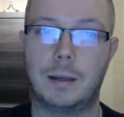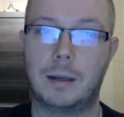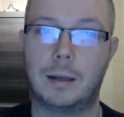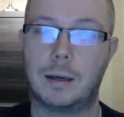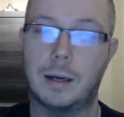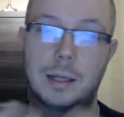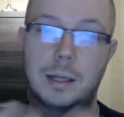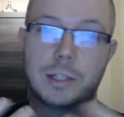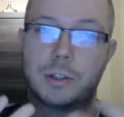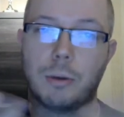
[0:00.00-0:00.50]

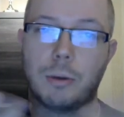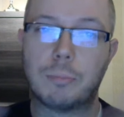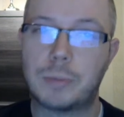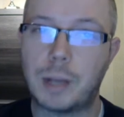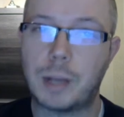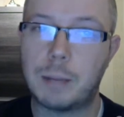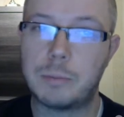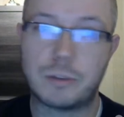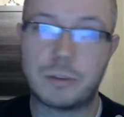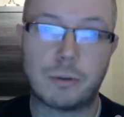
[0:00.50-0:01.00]
I
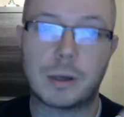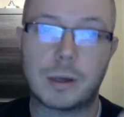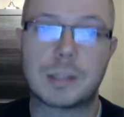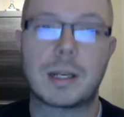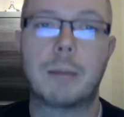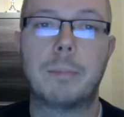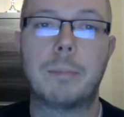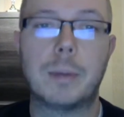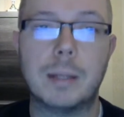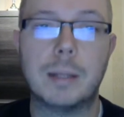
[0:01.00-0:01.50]
sometimes, for
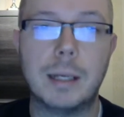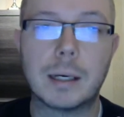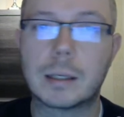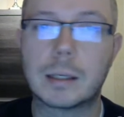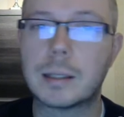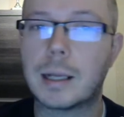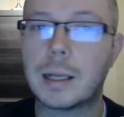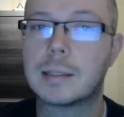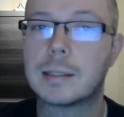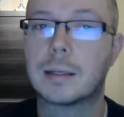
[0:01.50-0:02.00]
example, hear
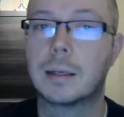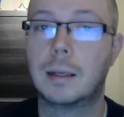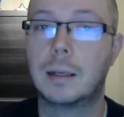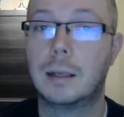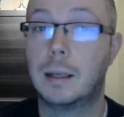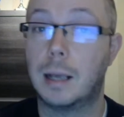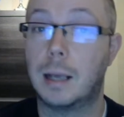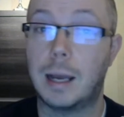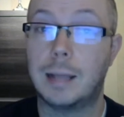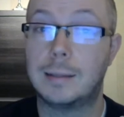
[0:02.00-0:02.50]
that
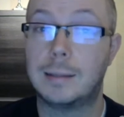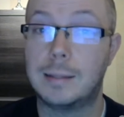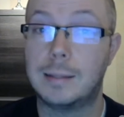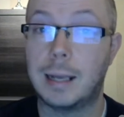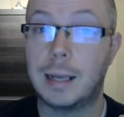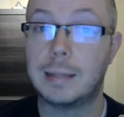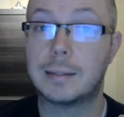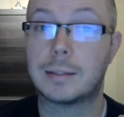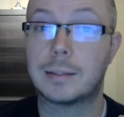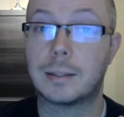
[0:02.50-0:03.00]
at the
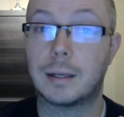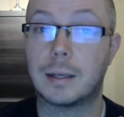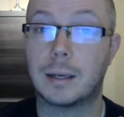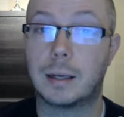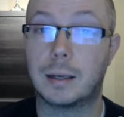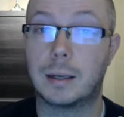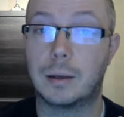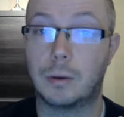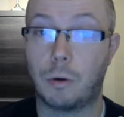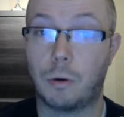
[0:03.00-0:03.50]
end
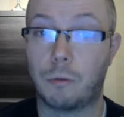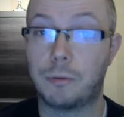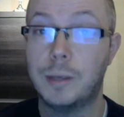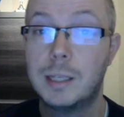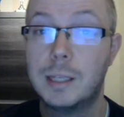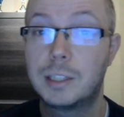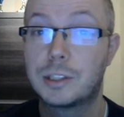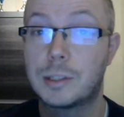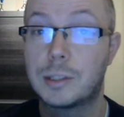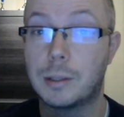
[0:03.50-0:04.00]
of
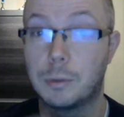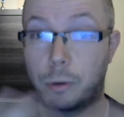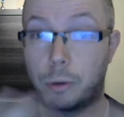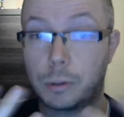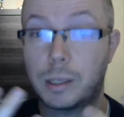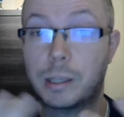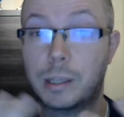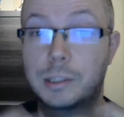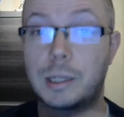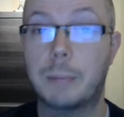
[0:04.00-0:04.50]
each
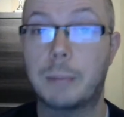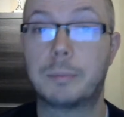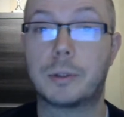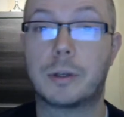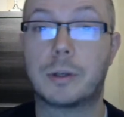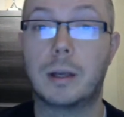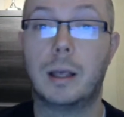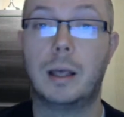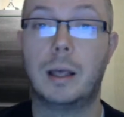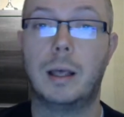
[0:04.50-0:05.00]
learning chapter,
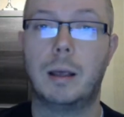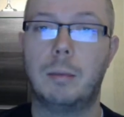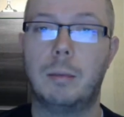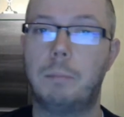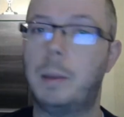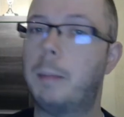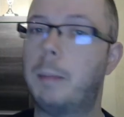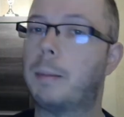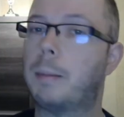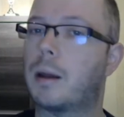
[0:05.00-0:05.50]

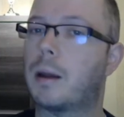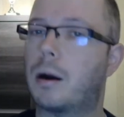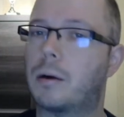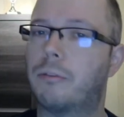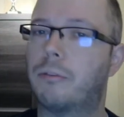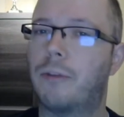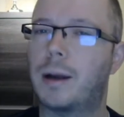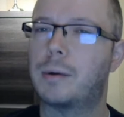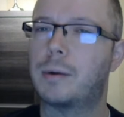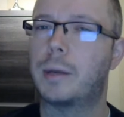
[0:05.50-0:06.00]
people are
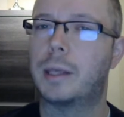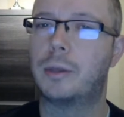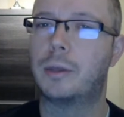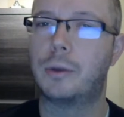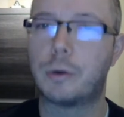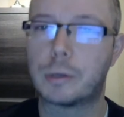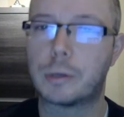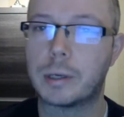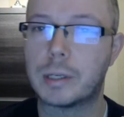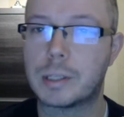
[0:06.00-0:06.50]
very
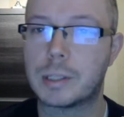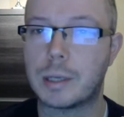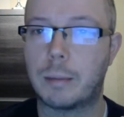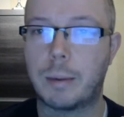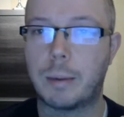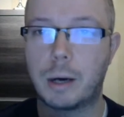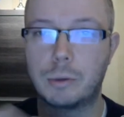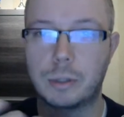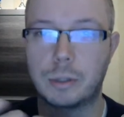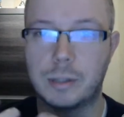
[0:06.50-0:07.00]
curious
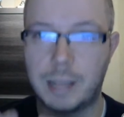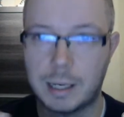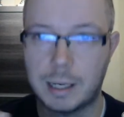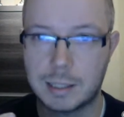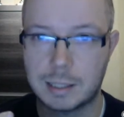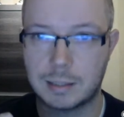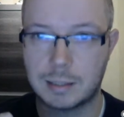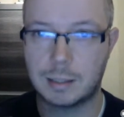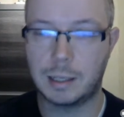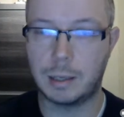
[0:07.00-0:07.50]
about the
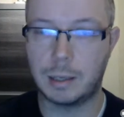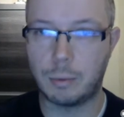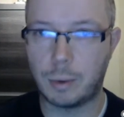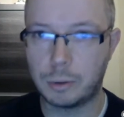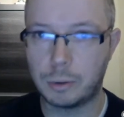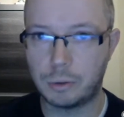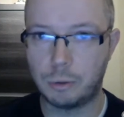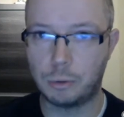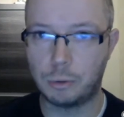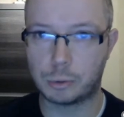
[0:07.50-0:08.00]
next. They want
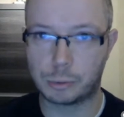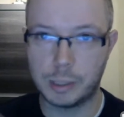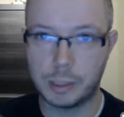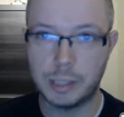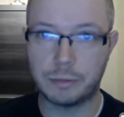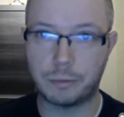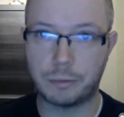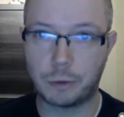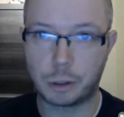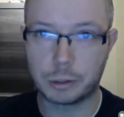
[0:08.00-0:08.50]
to read
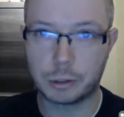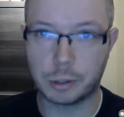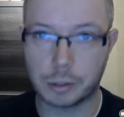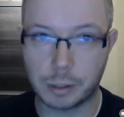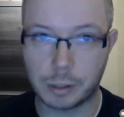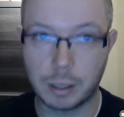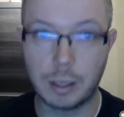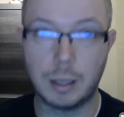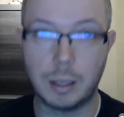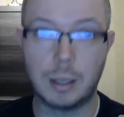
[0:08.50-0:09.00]
further.
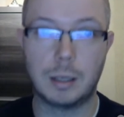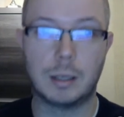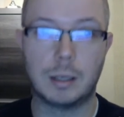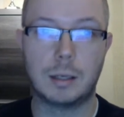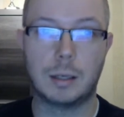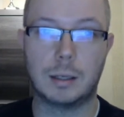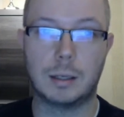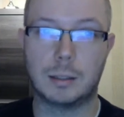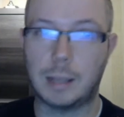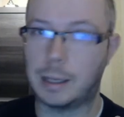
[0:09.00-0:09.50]

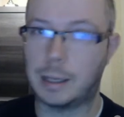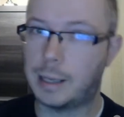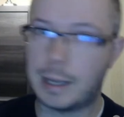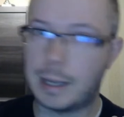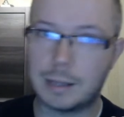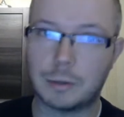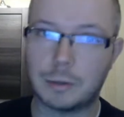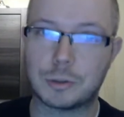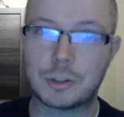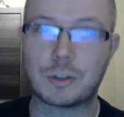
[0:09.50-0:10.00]
They
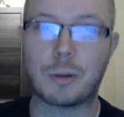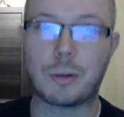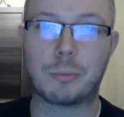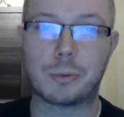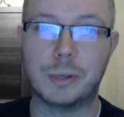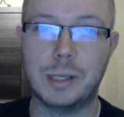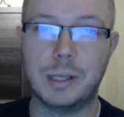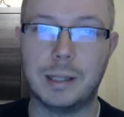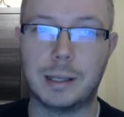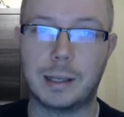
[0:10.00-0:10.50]
cannot stop
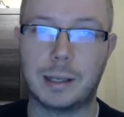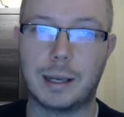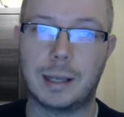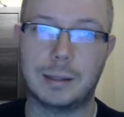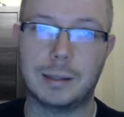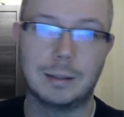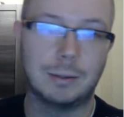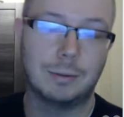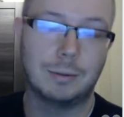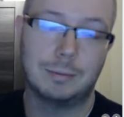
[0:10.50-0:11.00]
reading. And
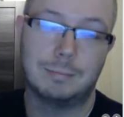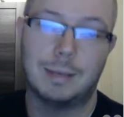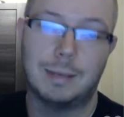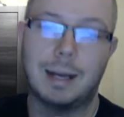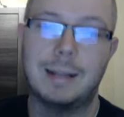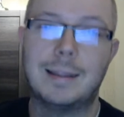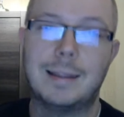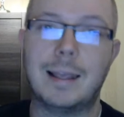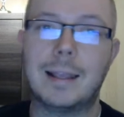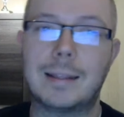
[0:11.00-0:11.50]
I
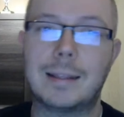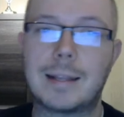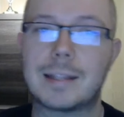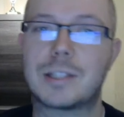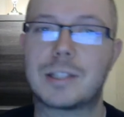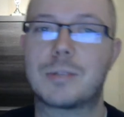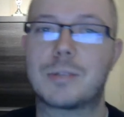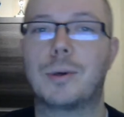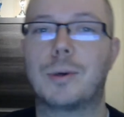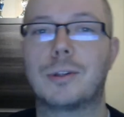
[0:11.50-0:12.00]
think
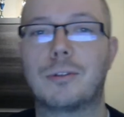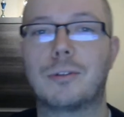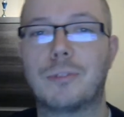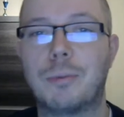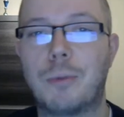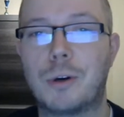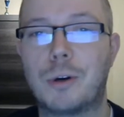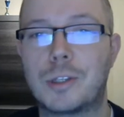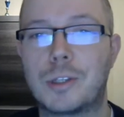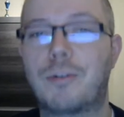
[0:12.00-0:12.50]
that's one of the
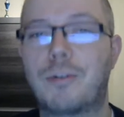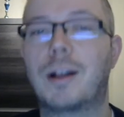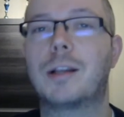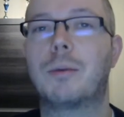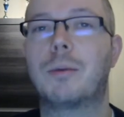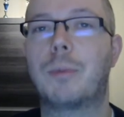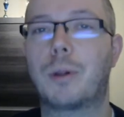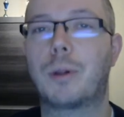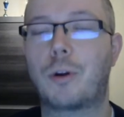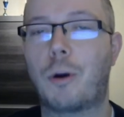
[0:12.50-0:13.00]
most
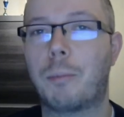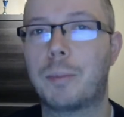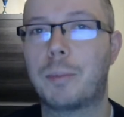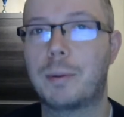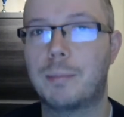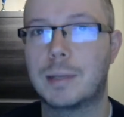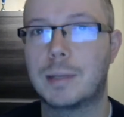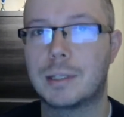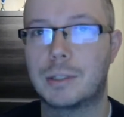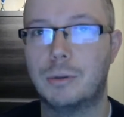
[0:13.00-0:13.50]
valuable
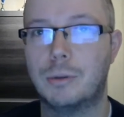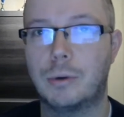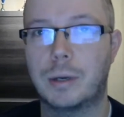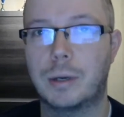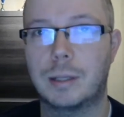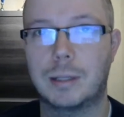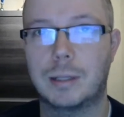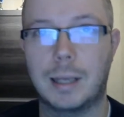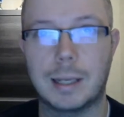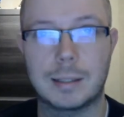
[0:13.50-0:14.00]
compliments you can
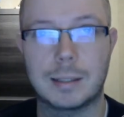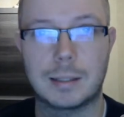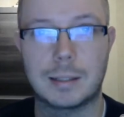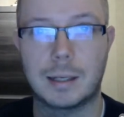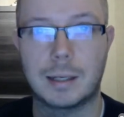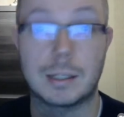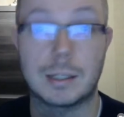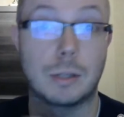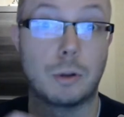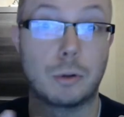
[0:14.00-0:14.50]
get as
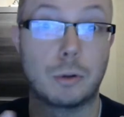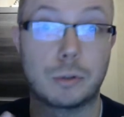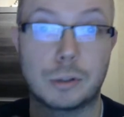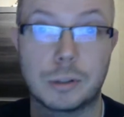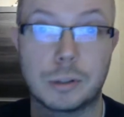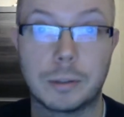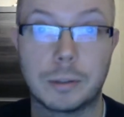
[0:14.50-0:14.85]
an author.